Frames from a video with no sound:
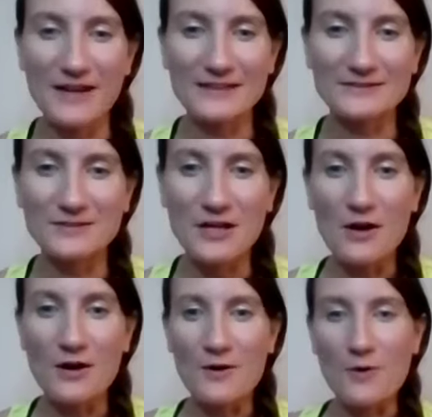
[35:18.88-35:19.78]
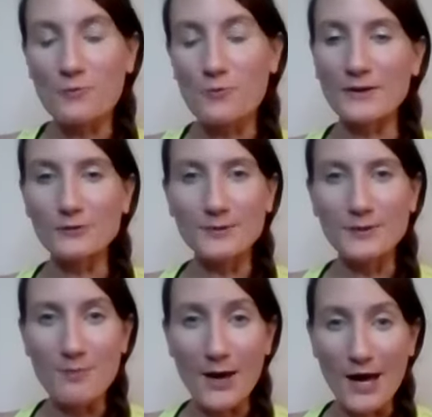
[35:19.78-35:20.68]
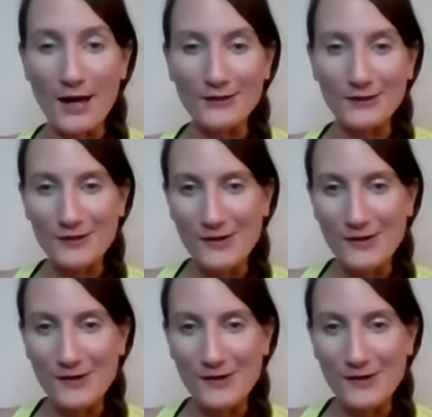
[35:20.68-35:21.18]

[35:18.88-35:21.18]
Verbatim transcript: fun. We'll be back.